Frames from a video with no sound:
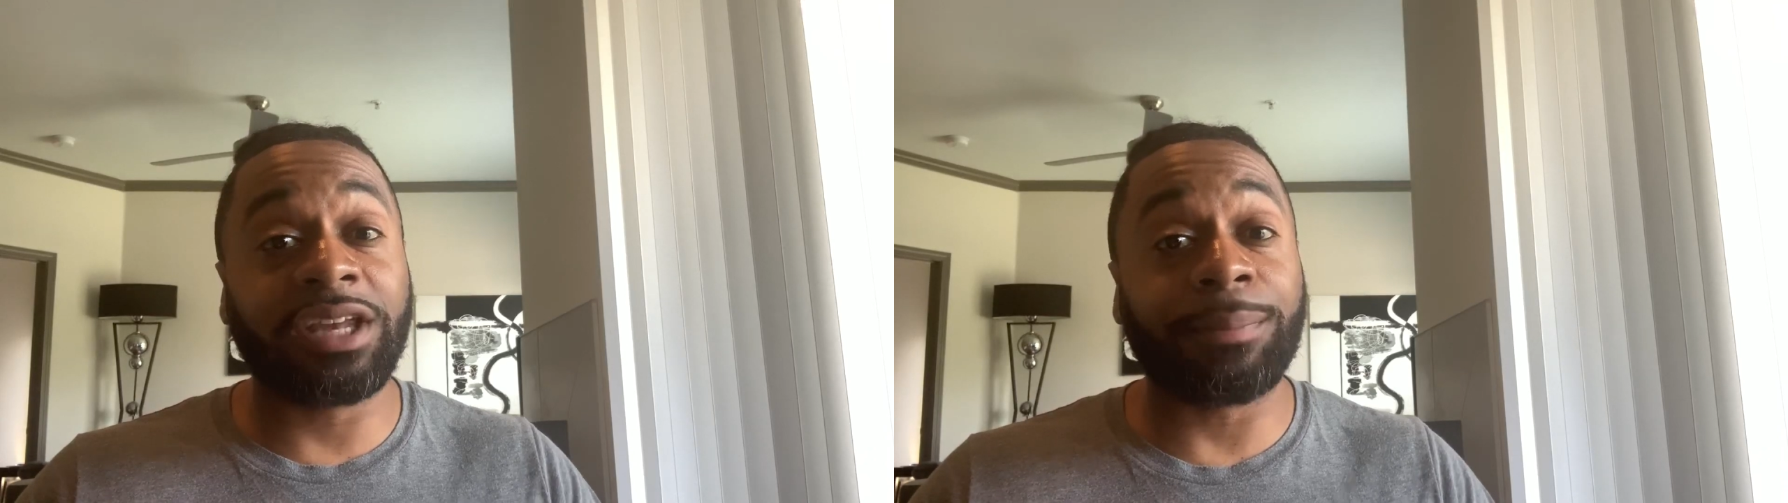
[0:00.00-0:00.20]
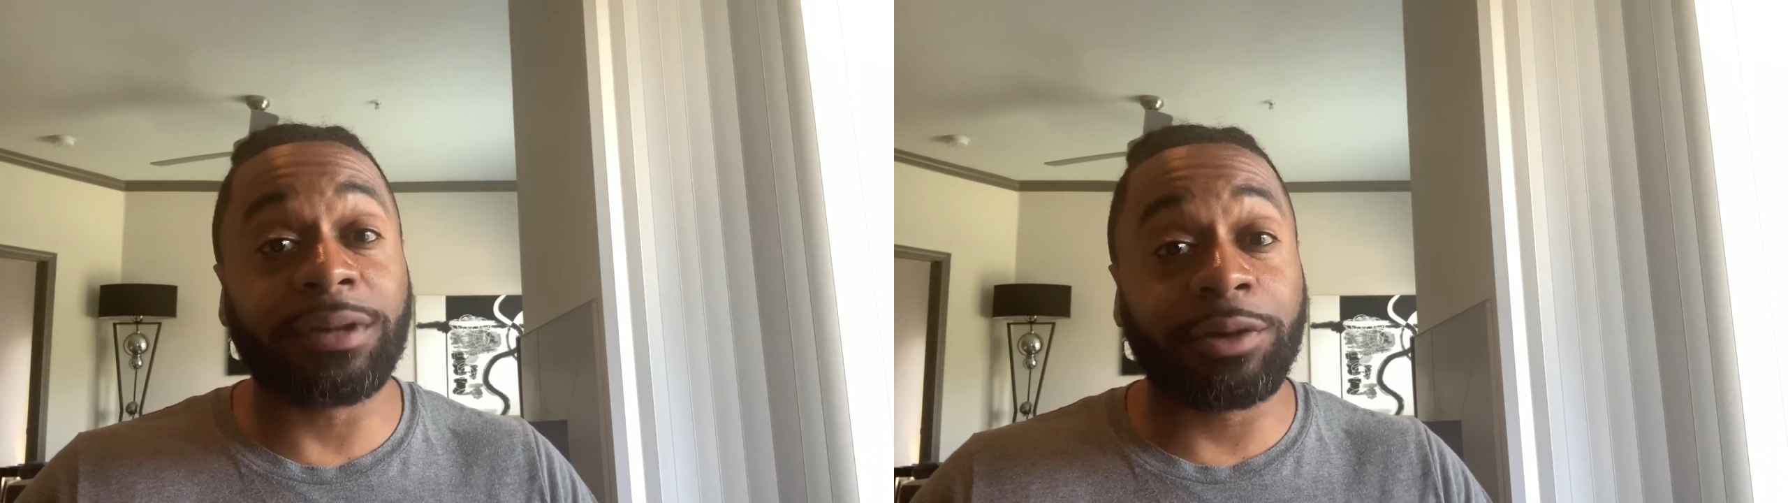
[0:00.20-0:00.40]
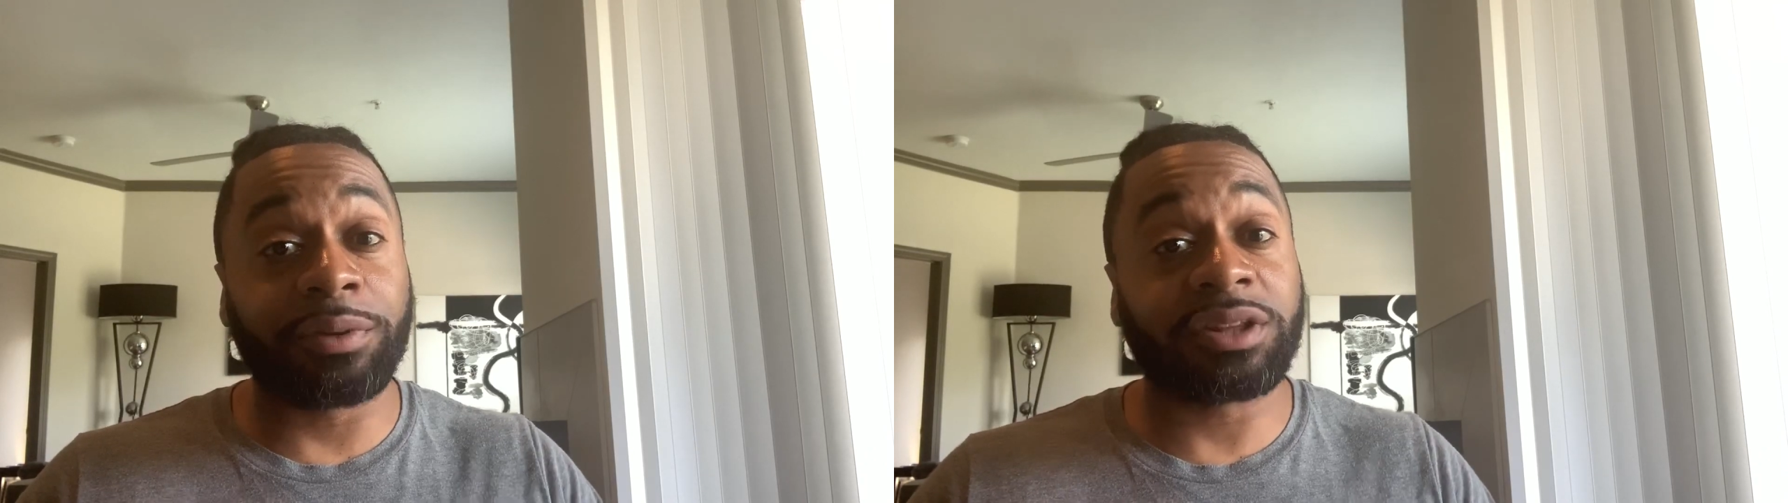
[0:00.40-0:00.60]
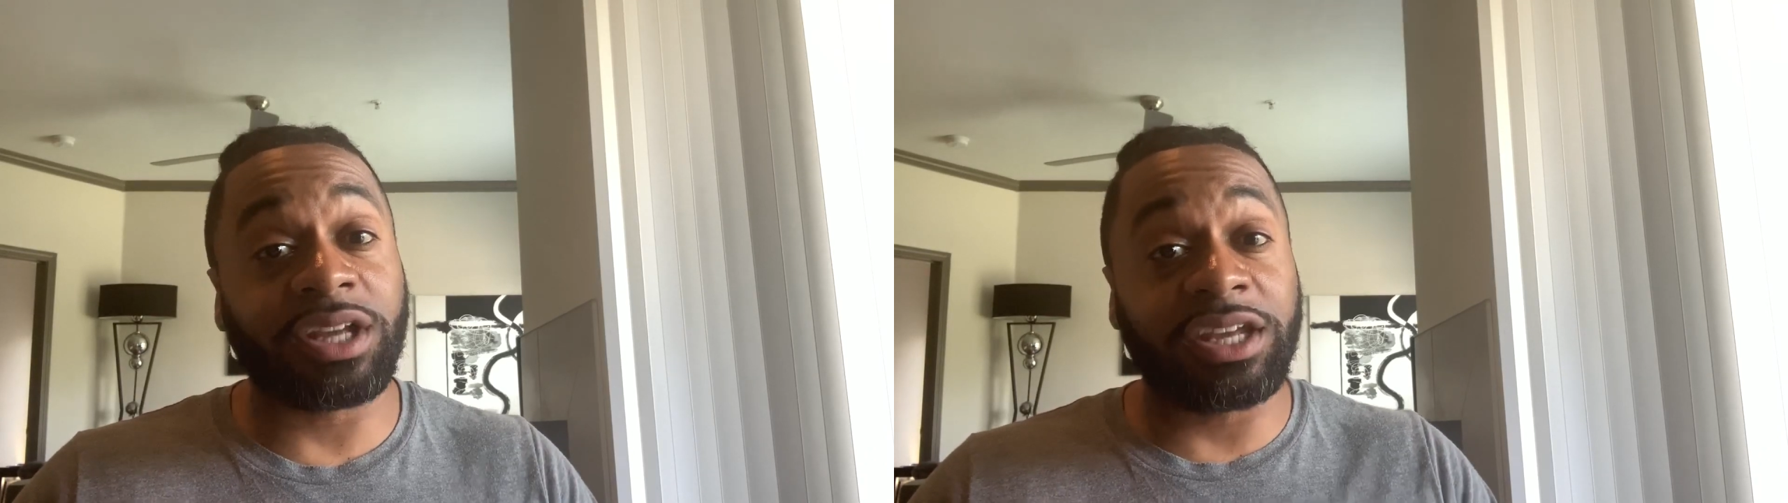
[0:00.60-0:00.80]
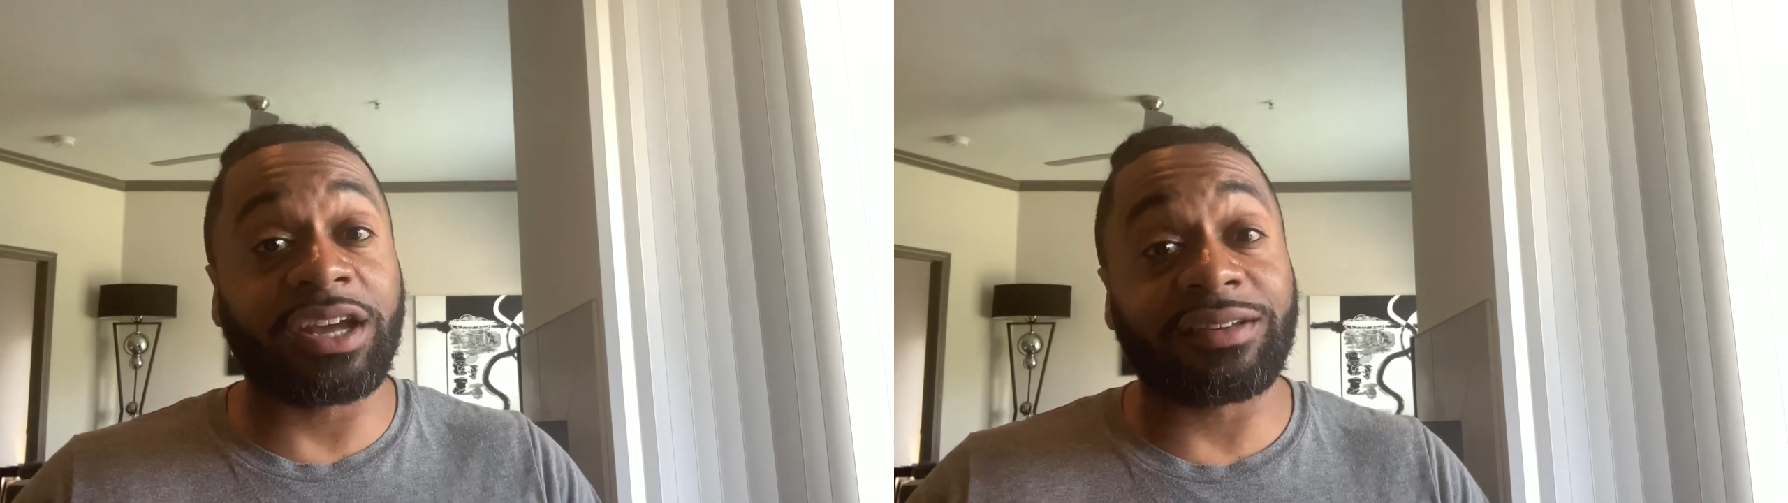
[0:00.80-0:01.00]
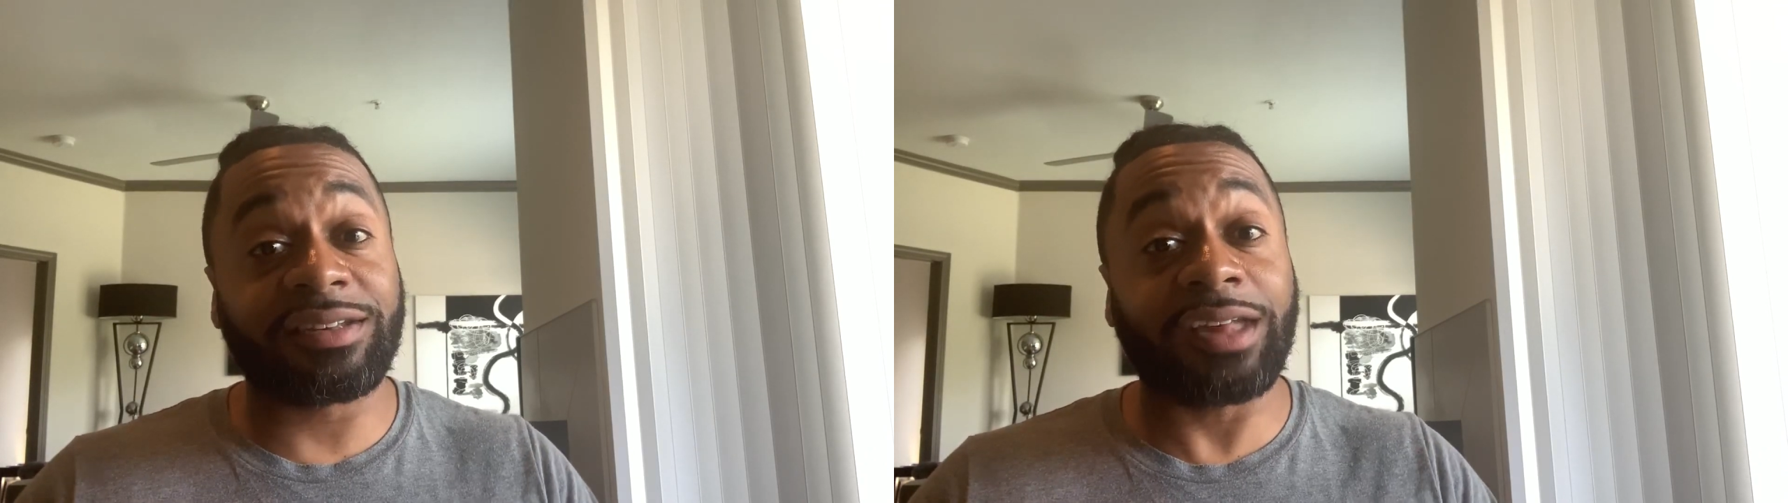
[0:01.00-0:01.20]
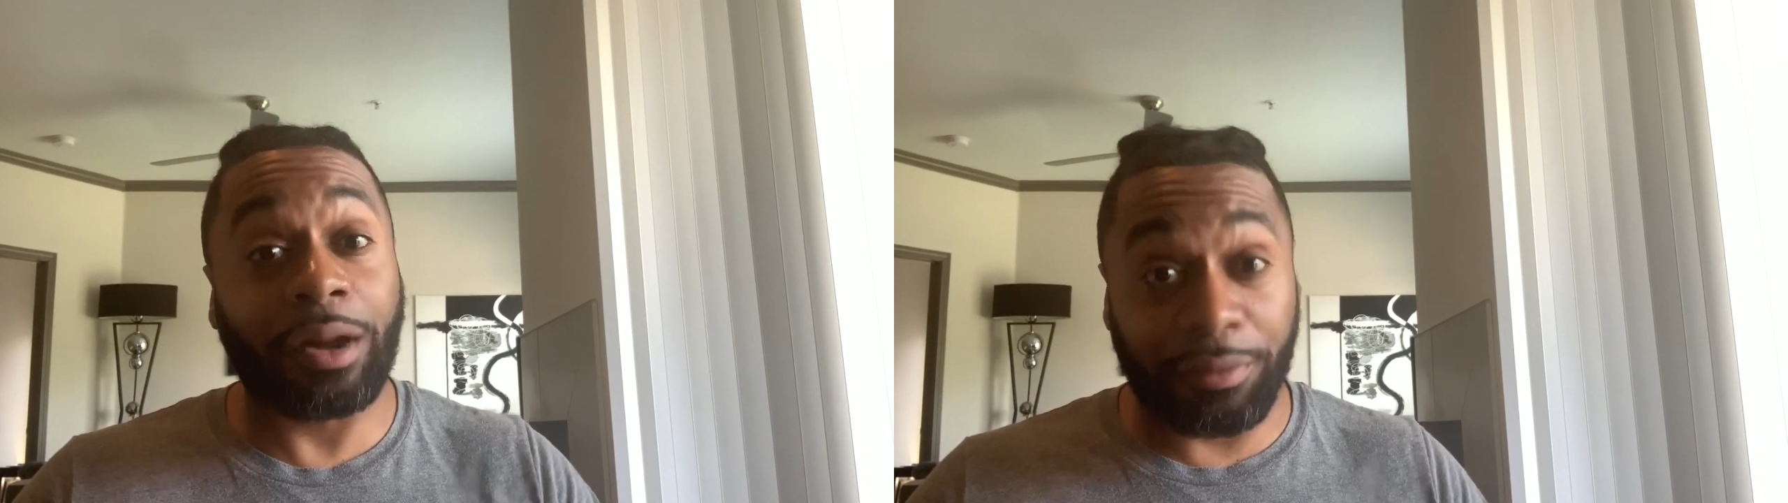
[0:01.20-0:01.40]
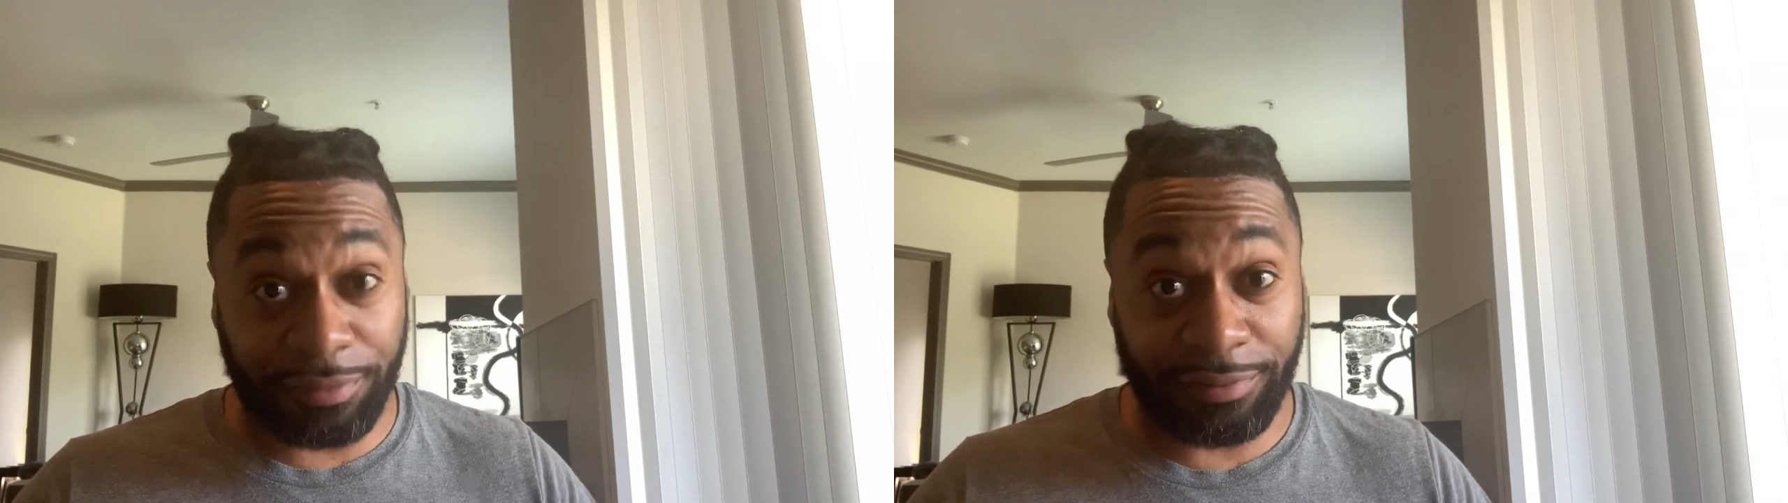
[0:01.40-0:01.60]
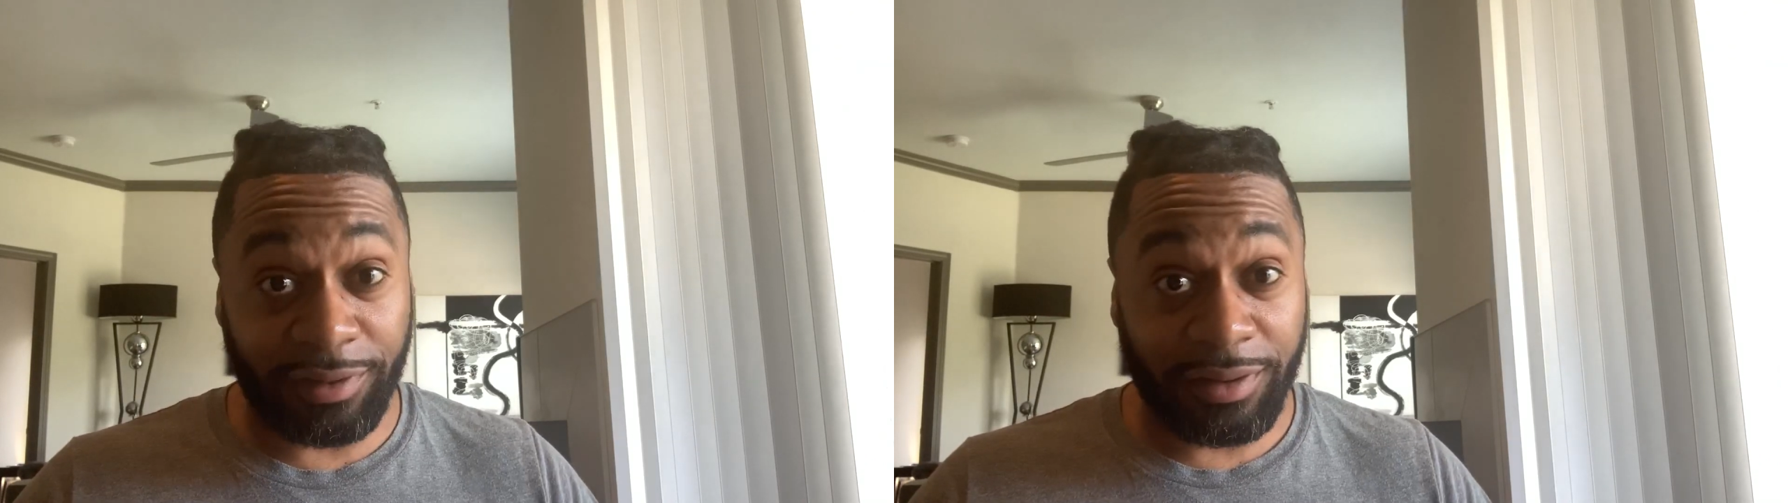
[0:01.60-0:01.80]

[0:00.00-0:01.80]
deeply within yourself?